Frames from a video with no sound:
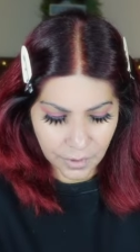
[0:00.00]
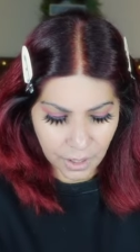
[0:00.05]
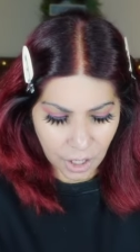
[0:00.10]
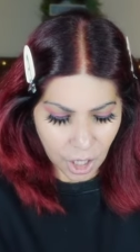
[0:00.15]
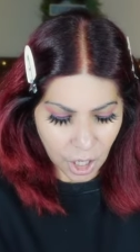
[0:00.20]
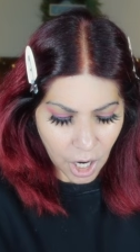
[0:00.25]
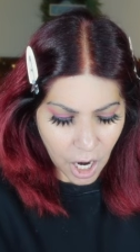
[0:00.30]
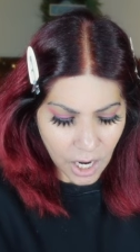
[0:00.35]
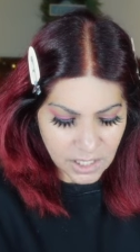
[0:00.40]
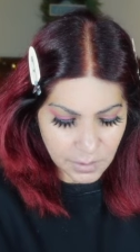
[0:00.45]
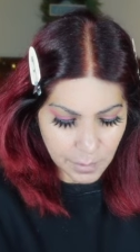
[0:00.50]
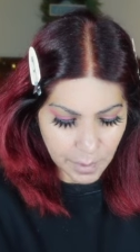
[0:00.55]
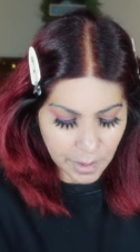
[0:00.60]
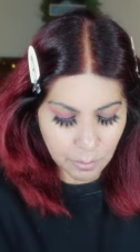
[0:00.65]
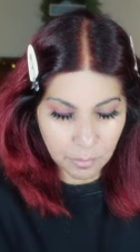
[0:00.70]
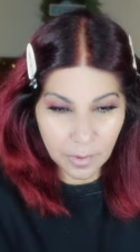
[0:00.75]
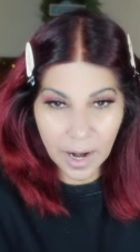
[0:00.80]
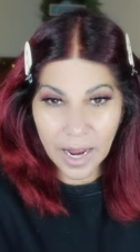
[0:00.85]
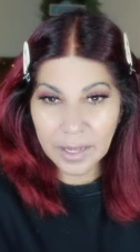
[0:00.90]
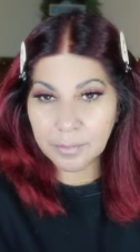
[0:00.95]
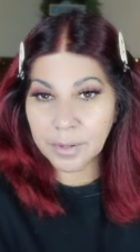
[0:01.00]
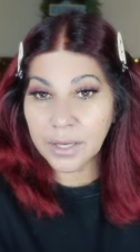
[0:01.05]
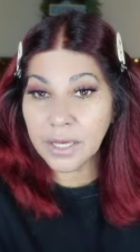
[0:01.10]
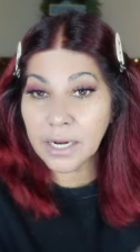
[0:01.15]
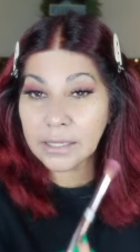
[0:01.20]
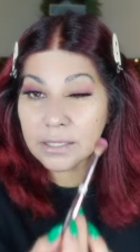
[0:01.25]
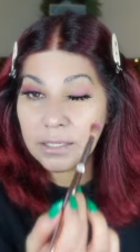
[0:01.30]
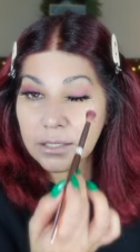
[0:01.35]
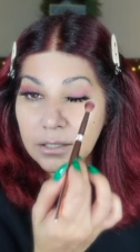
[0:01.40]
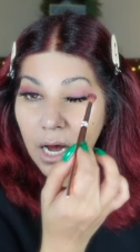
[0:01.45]
her husband Brad Pitt
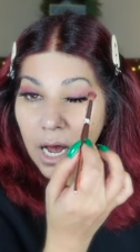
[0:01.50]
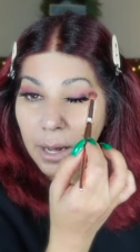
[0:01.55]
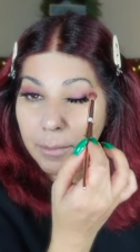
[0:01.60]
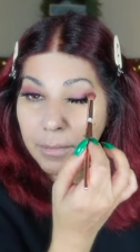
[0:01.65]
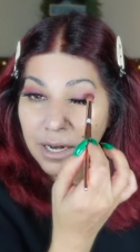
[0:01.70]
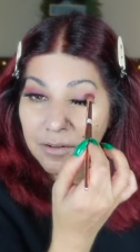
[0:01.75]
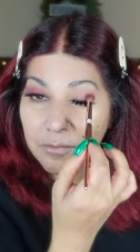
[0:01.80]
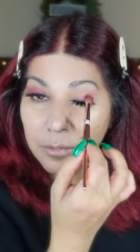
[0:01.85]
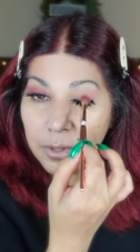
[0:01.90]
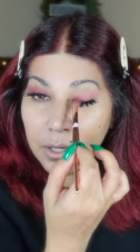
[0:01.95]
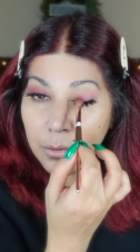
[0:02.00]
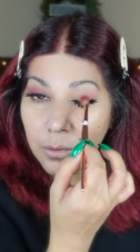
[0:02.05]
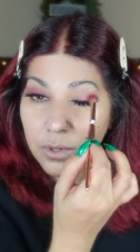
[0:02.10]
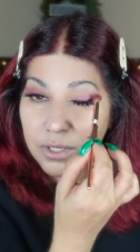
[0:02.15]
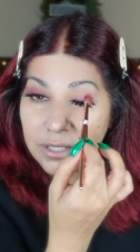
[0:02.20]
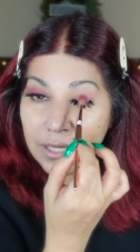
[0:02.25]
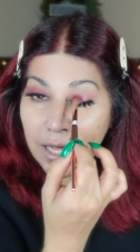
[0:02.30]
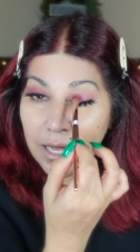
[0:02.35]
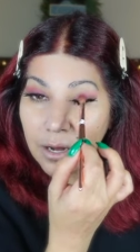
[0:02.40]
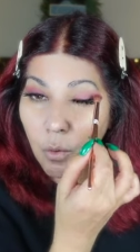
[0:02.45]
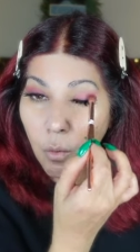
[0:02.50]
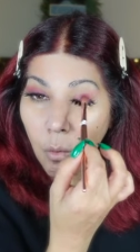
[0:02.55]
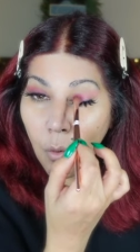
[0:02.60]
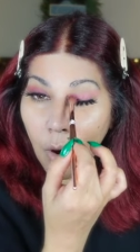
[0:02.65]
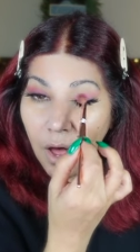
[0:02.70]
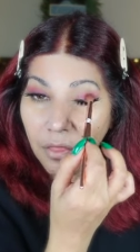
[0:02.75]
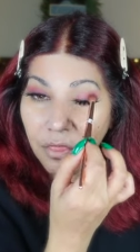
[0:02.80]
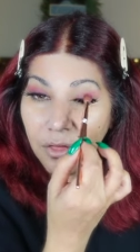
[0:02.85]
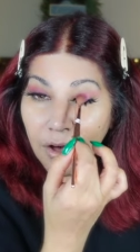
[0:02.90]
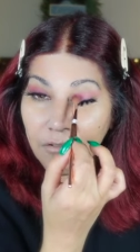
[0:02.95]
at the time and everybody was like
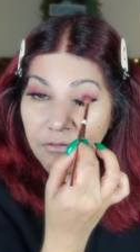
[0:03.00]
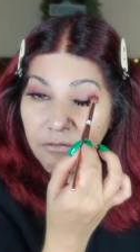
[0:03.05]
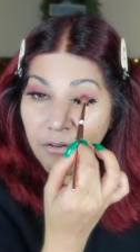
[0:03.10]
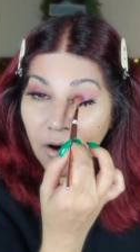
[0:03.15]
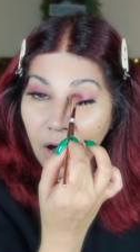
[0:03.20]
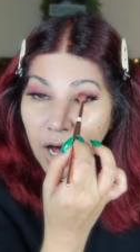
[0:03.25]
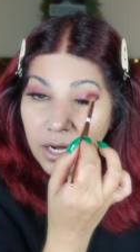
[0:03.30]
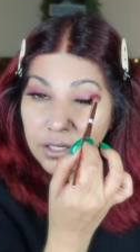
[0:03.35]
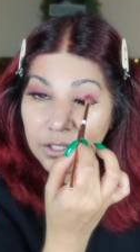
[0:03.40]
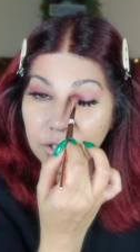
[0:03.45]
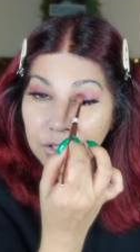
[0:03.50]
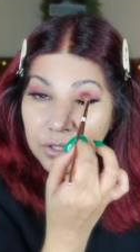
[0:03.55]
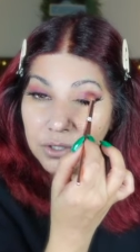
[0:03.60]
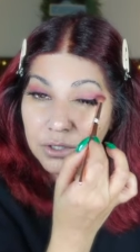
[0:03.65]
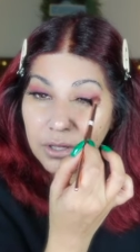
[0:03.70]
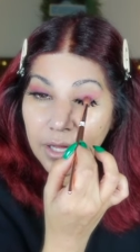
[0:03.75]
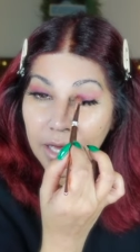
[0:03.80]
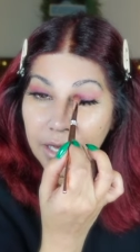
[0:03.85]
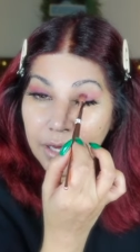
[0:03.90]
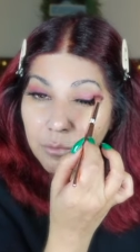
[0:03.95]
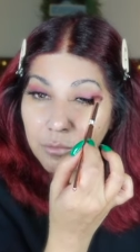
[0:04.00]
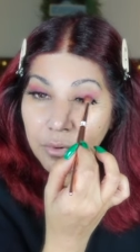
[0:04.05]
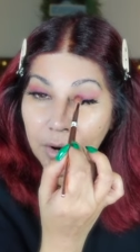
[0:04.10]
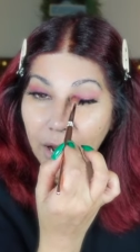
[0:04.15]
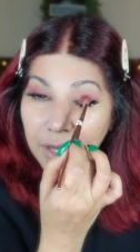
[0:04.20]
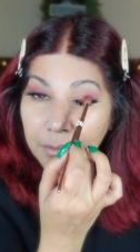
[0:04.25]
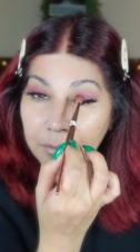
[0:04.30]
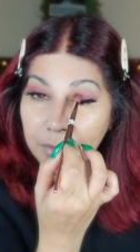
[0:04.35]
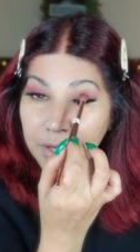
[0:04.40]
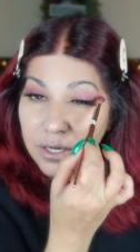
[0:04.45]
what the fuck dude like
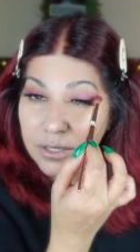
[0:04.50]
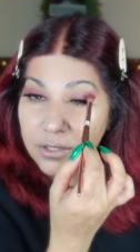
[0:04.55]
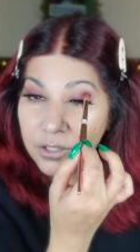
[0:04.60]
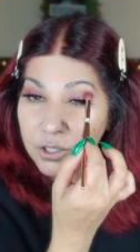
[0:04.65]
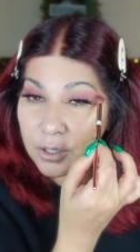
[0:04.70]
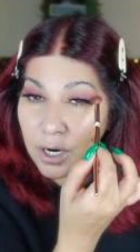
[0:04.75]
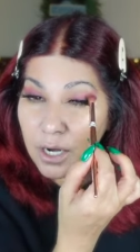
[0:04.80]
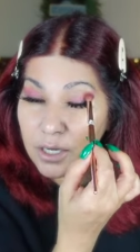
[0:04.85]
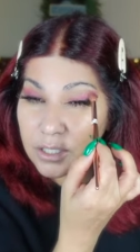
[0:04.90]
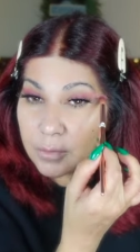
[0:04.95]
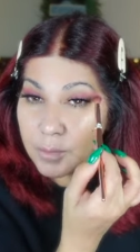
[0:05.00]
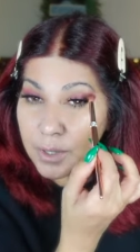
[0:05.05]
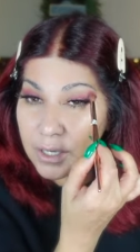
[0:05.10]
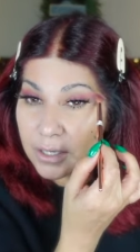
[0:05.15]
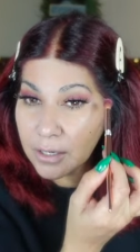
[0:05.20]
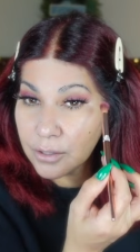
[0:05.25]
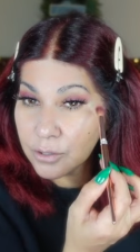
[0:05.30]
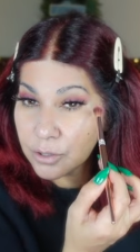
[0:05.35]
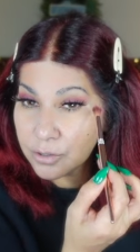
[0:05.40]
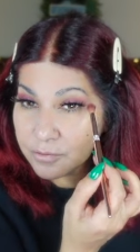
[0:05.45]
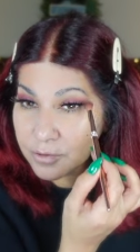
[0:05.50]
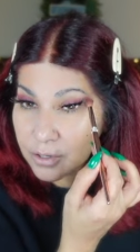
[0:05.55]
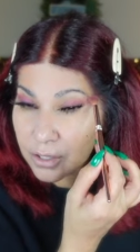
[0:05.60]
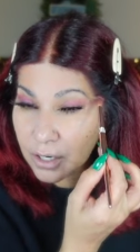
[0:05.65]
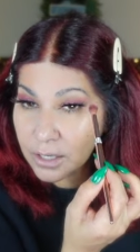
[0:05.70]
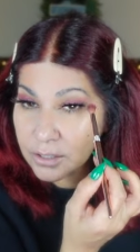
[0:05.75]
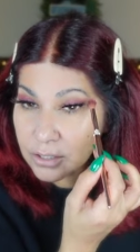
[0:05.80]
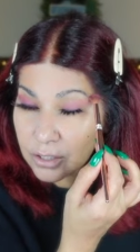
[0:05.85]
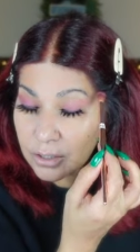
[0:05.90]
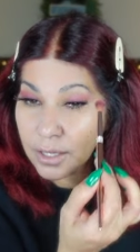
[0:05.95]
Brad Pitt is your husband and you
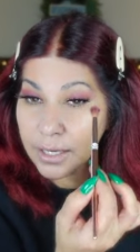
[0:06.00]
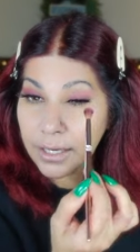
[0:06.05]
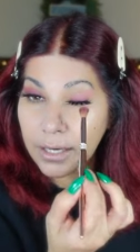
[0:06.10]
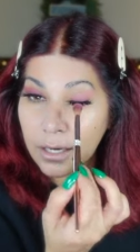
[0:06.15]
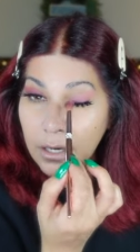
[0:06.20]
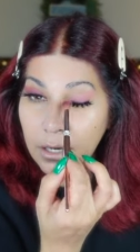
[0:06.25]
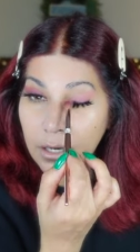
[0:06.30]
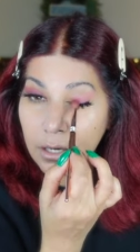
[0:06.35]
forgot to like